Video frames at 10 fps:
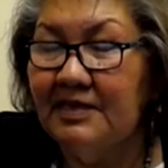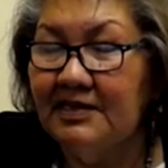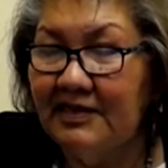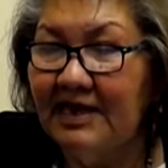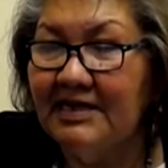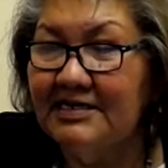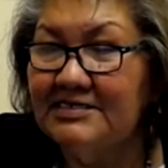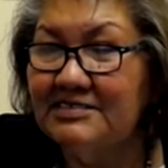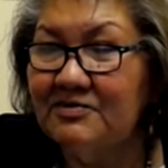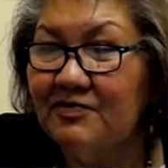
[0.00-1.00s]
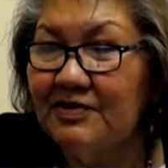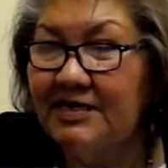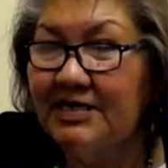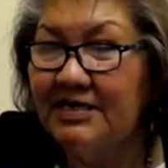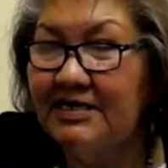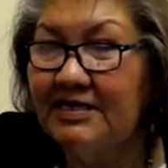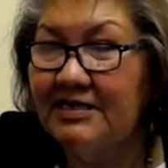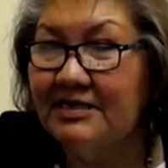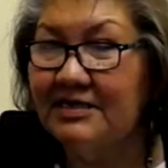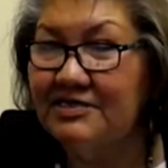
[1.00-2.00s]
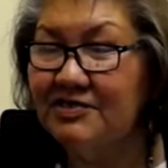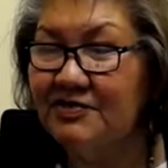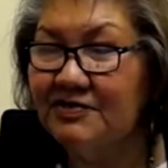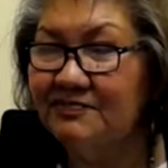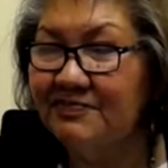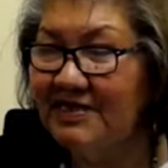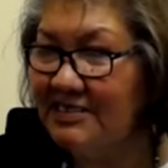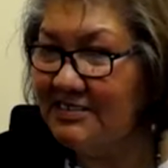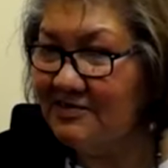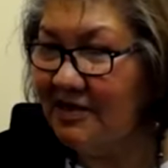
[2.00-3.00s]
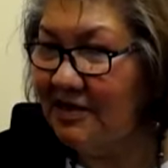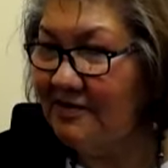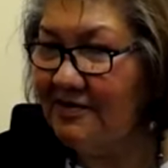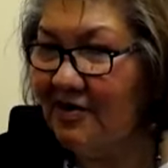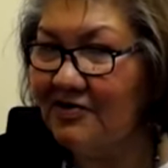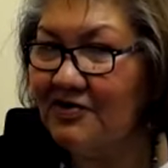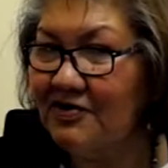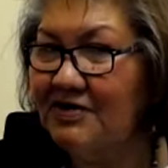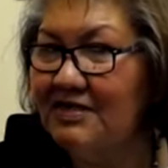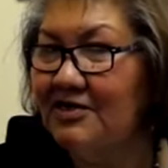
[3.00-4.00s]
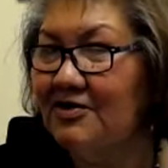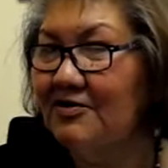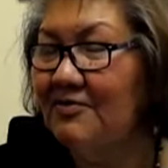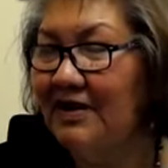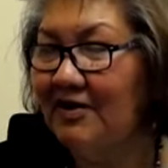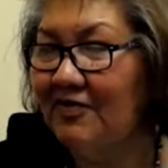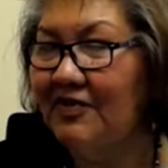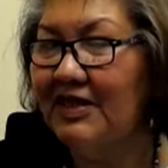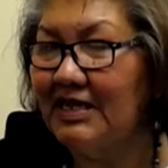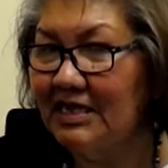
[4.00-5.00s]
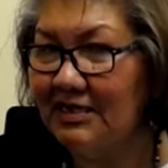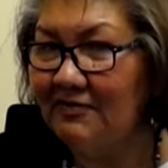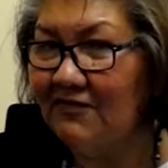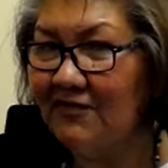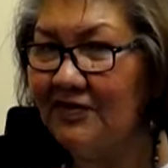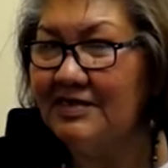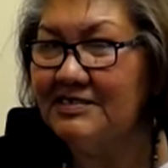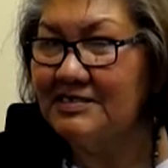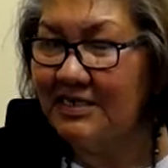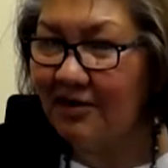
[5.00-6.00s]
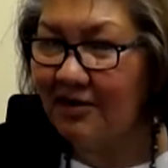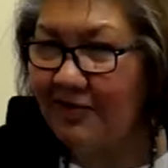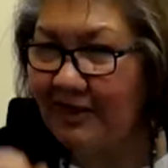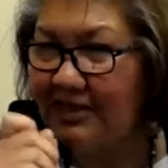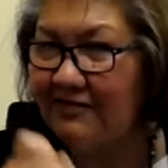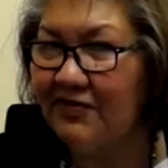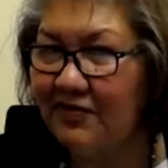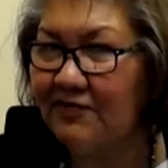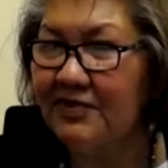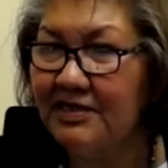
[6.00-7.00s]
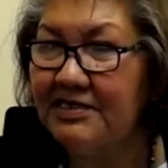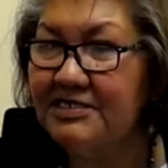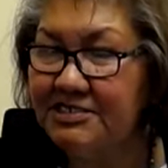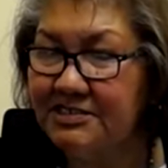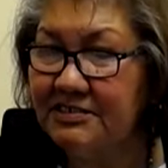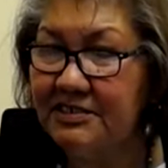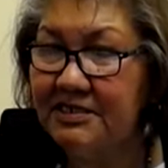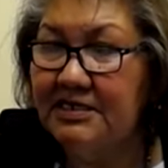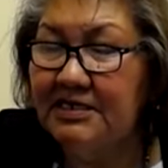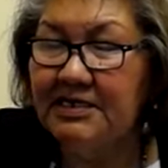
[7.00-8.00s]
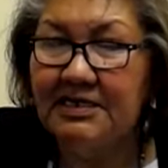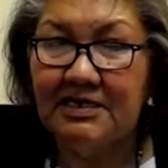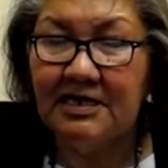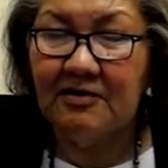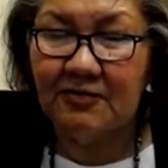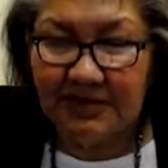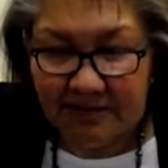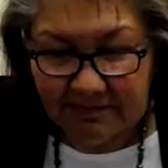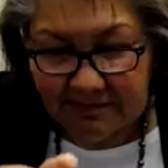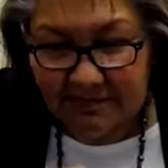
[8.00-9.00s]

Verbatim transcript: and that is the way because you because i talked earlier about thanking for things and how they live their religion how we